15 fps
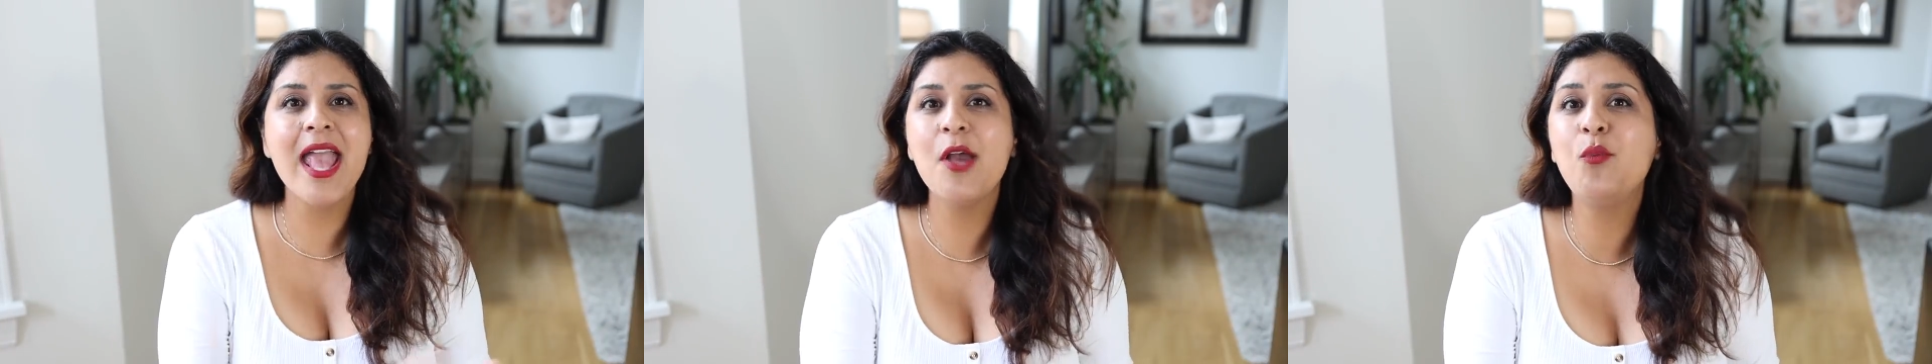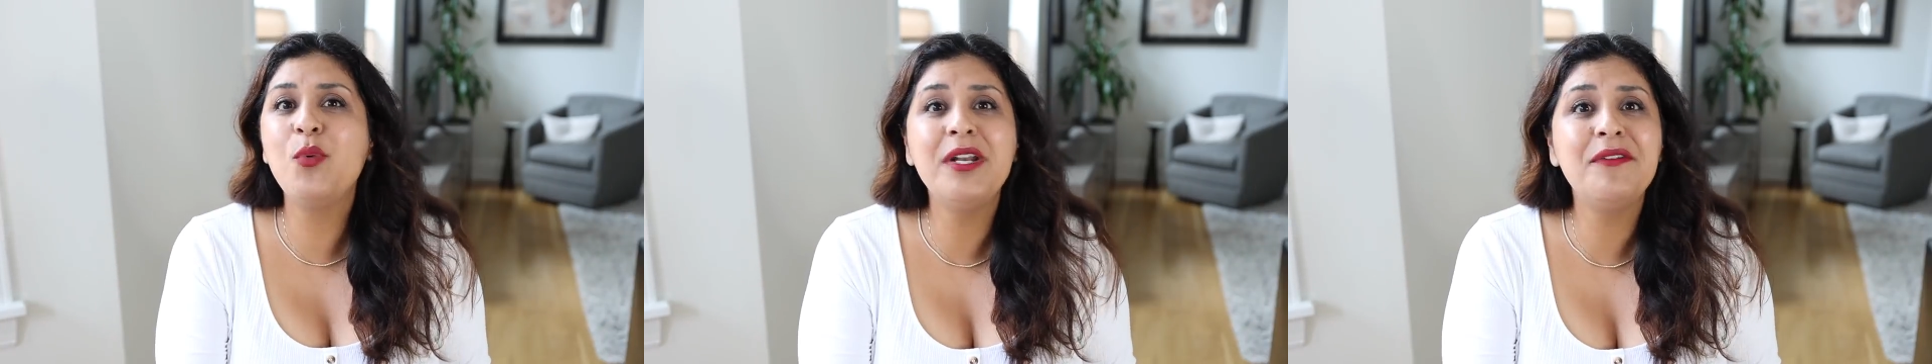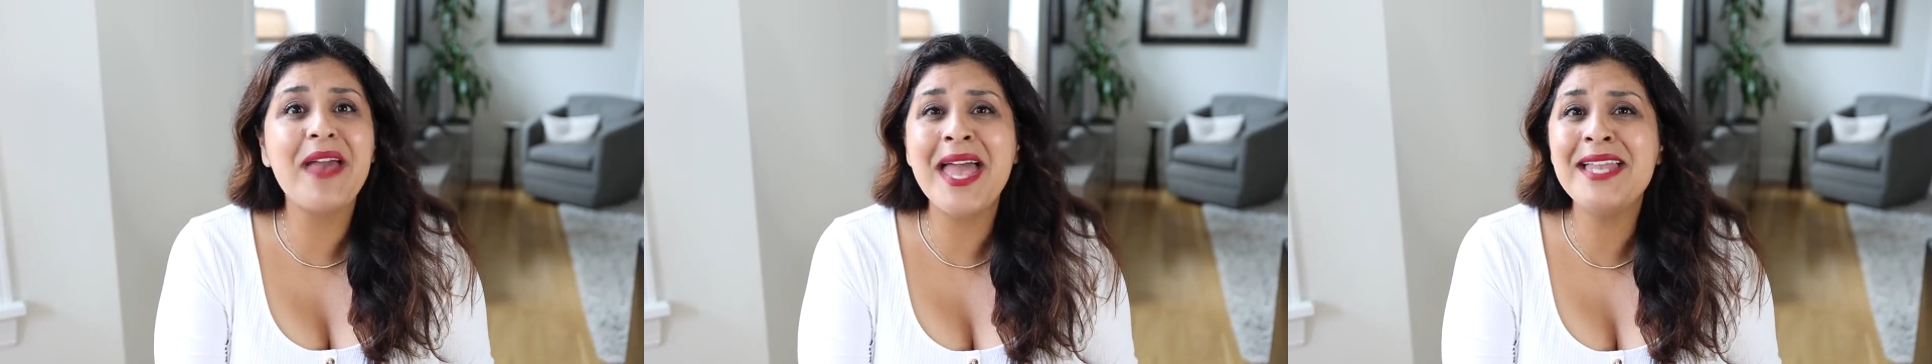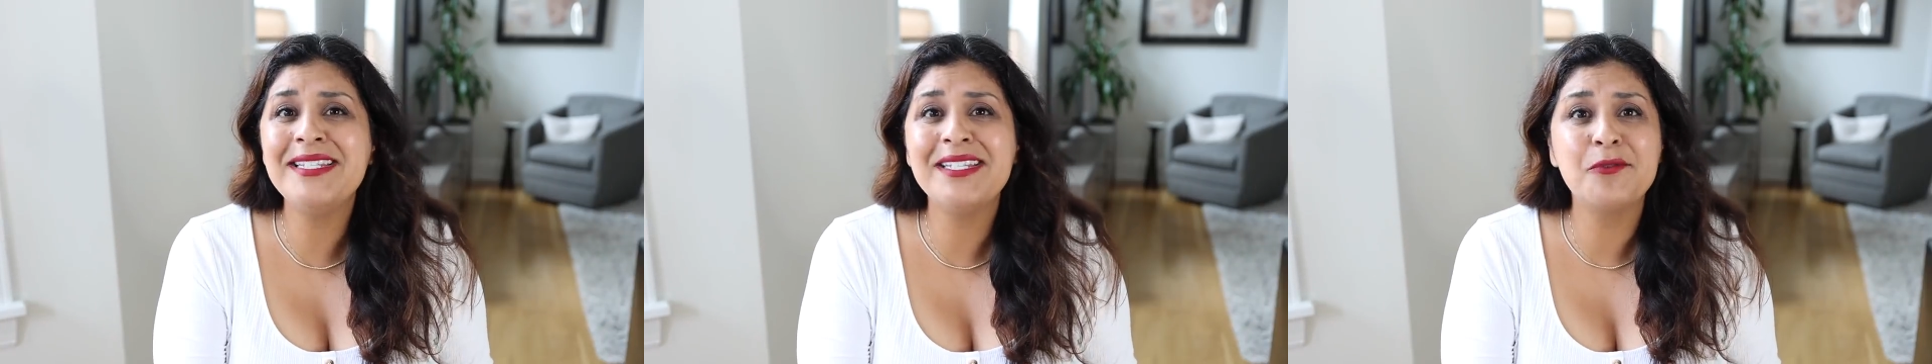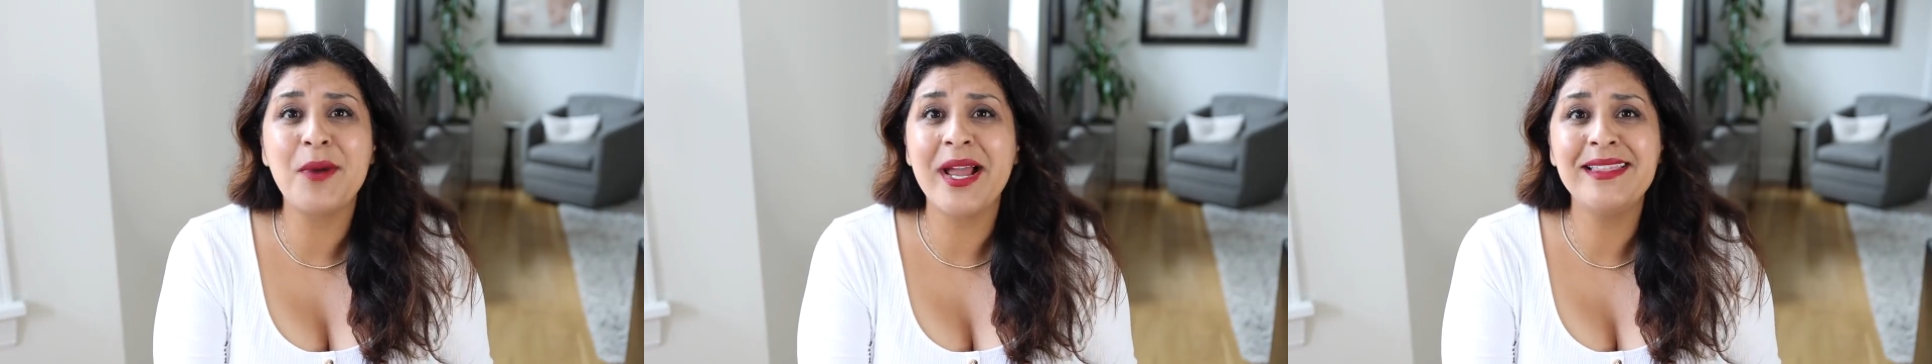it would have
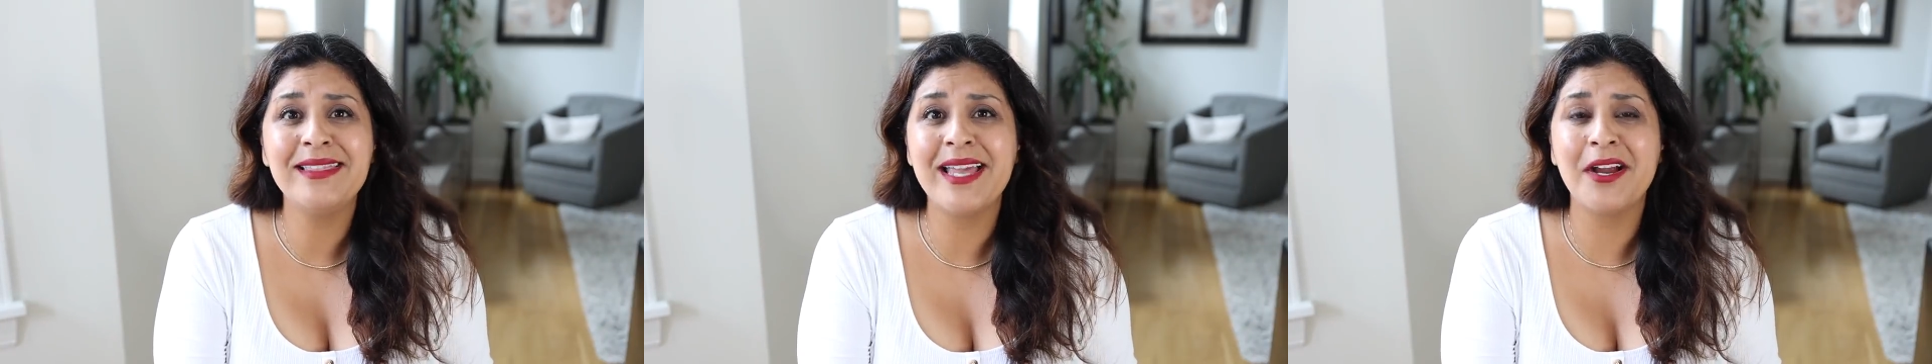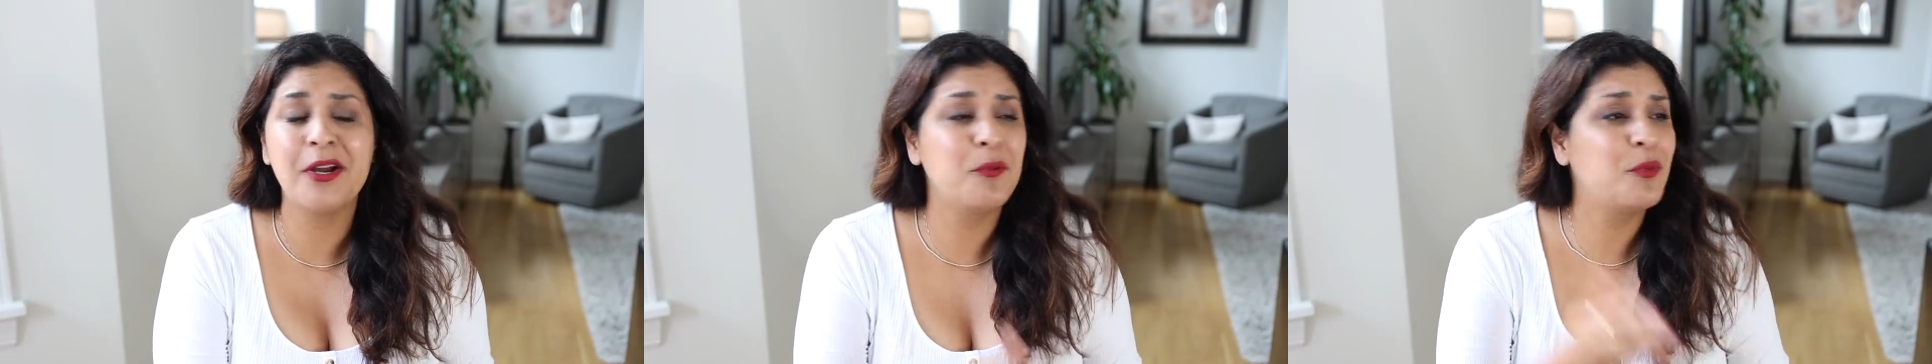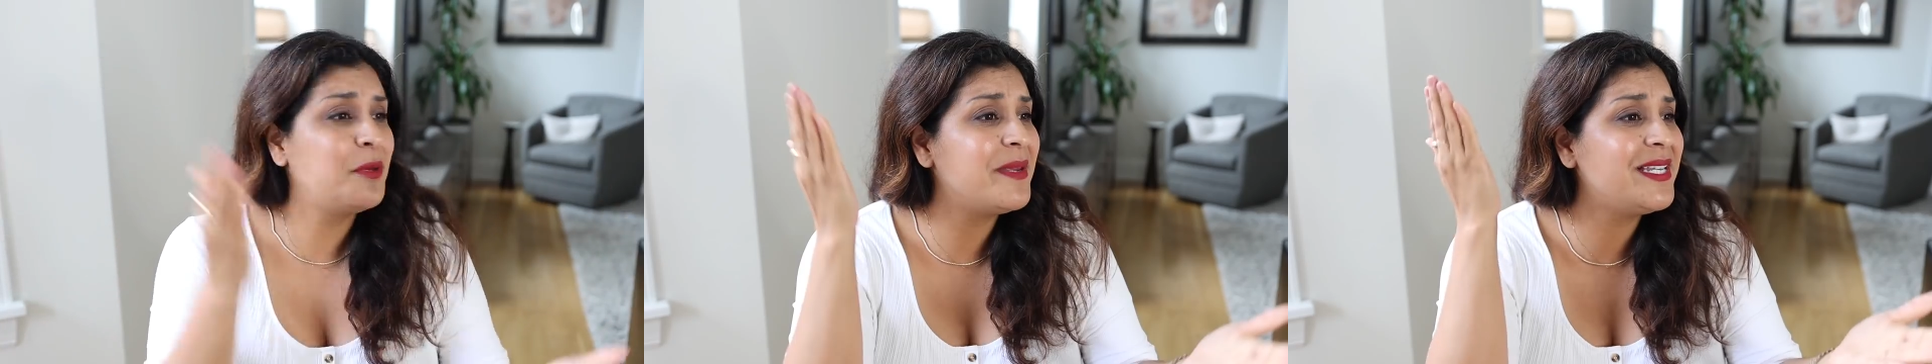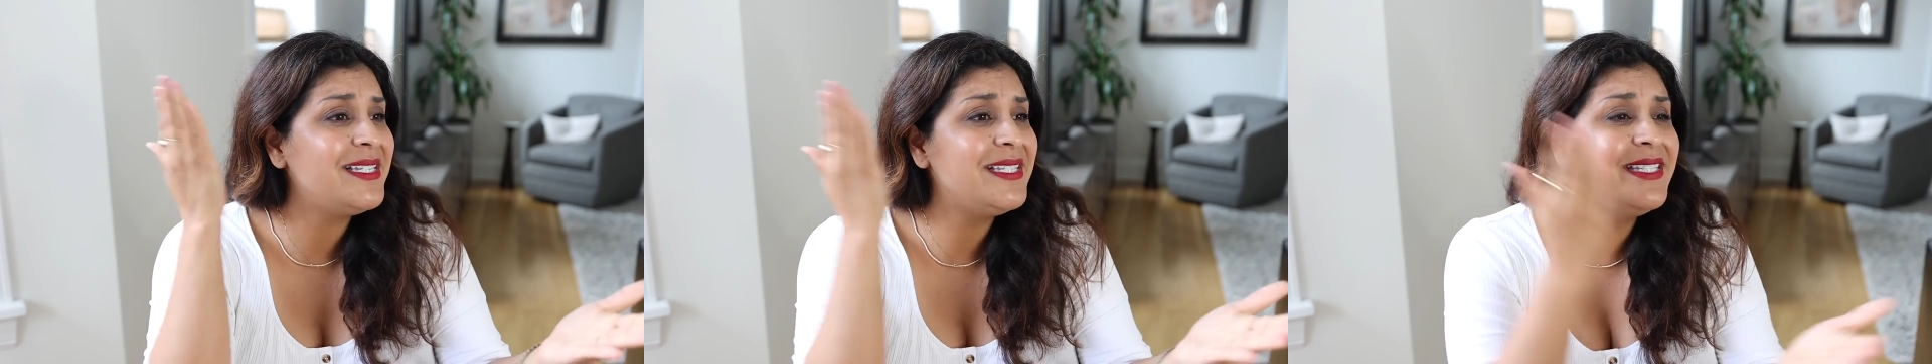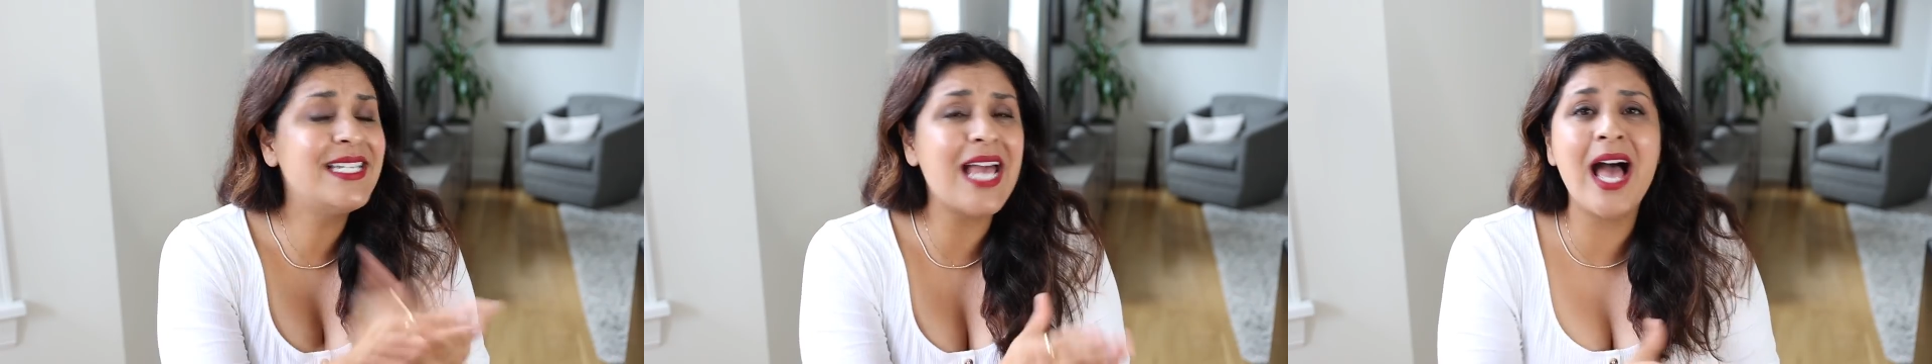ended right there. It would have
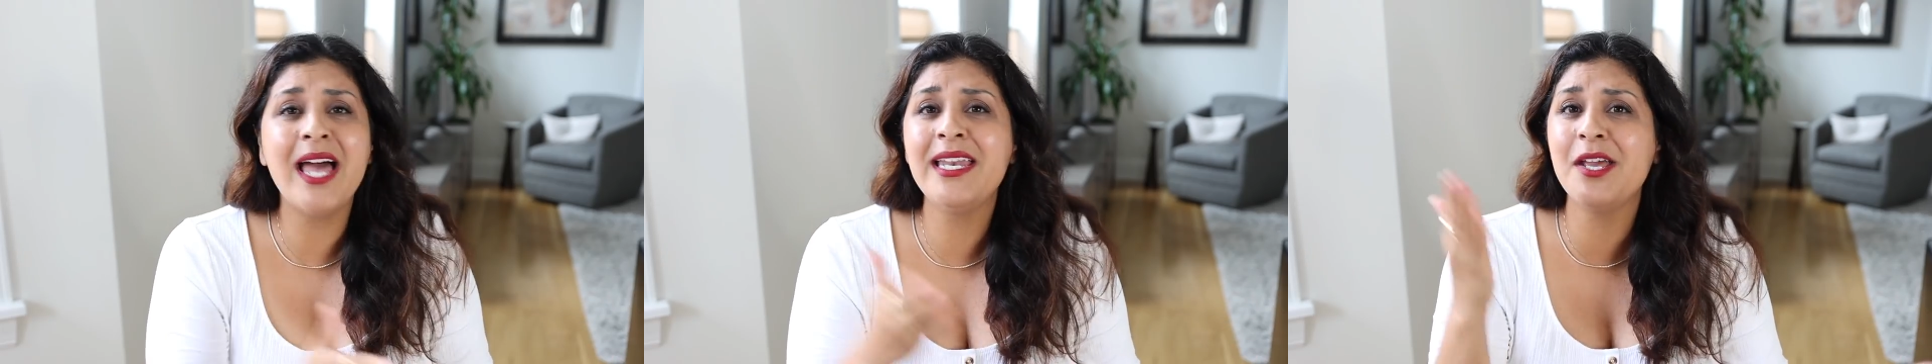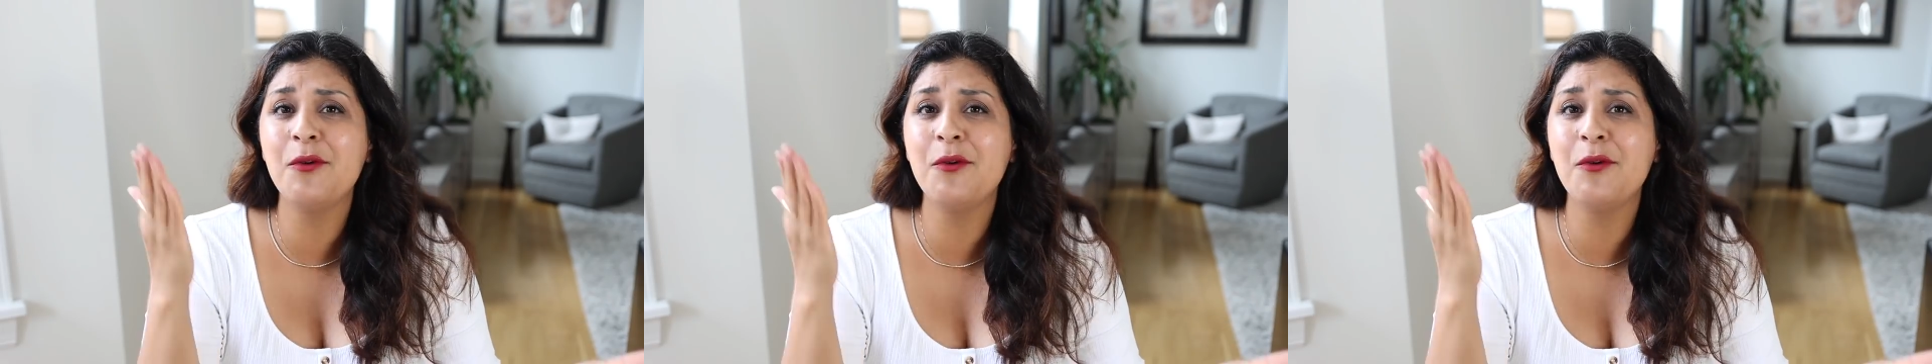been done.